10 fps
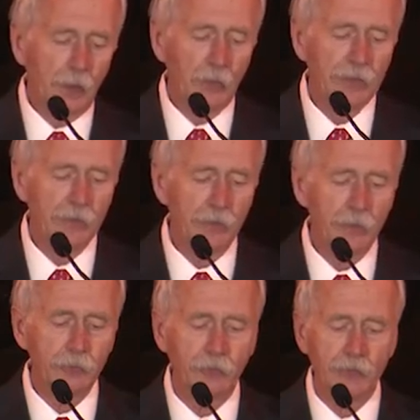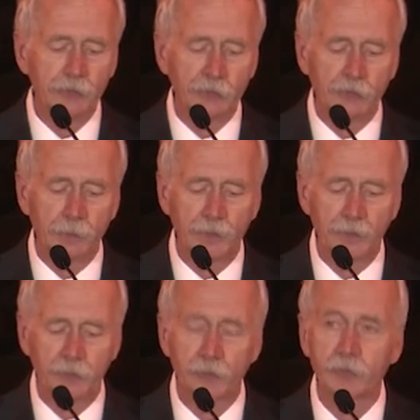We can use these
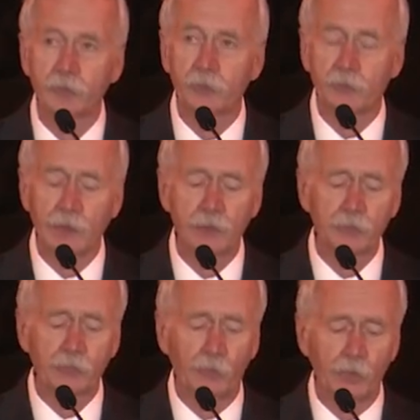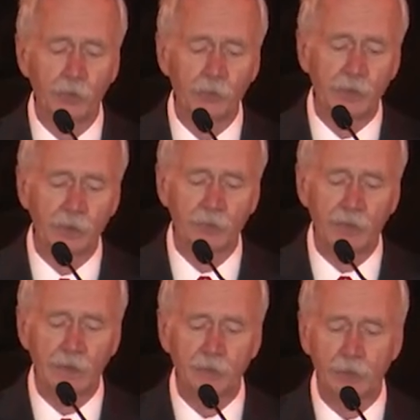experiences to transform and
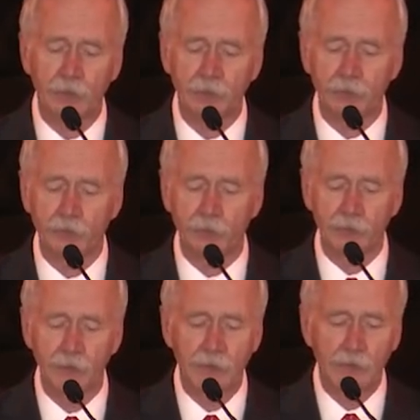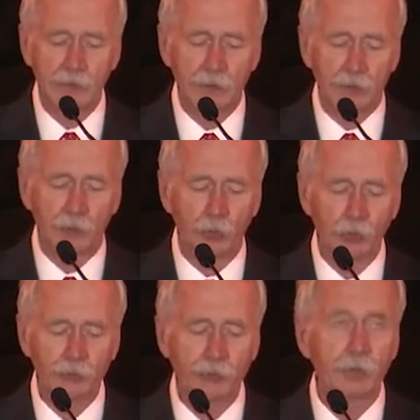advance our industry. The
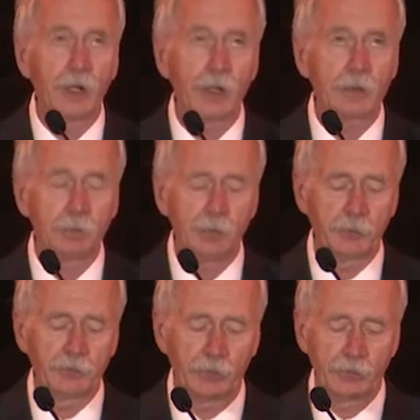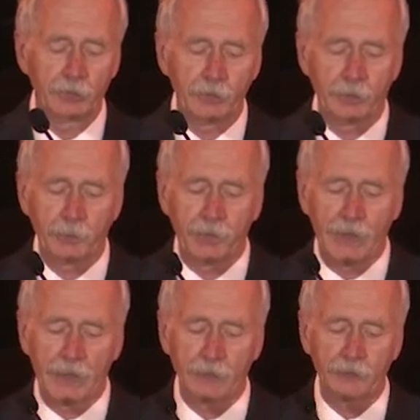goal should not to be returned to the
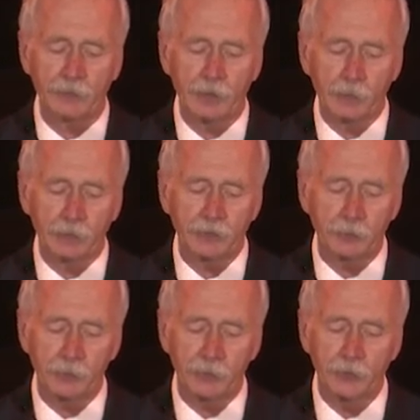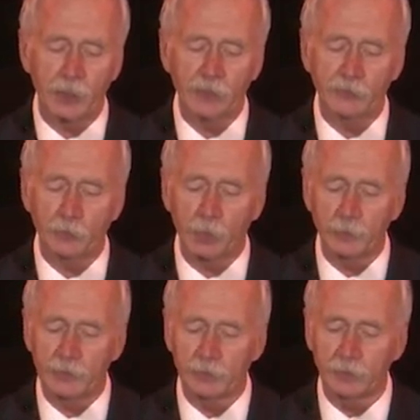past, but to build off of what
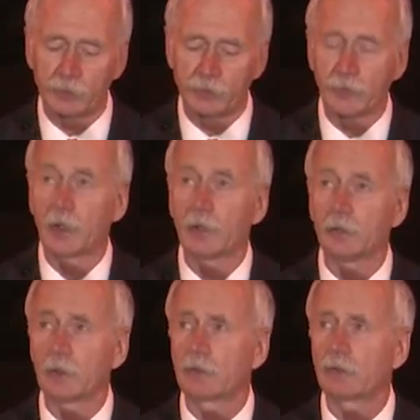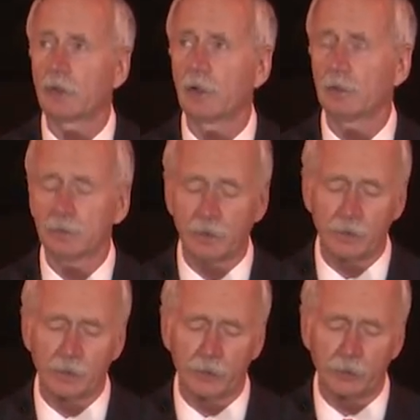we learned and to excel
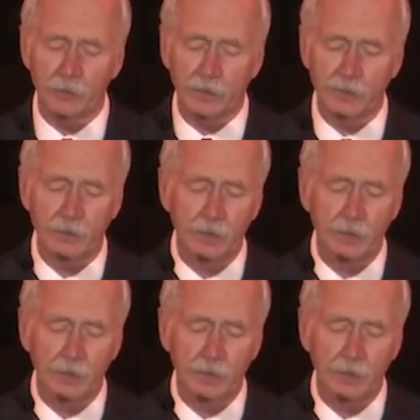and innovate.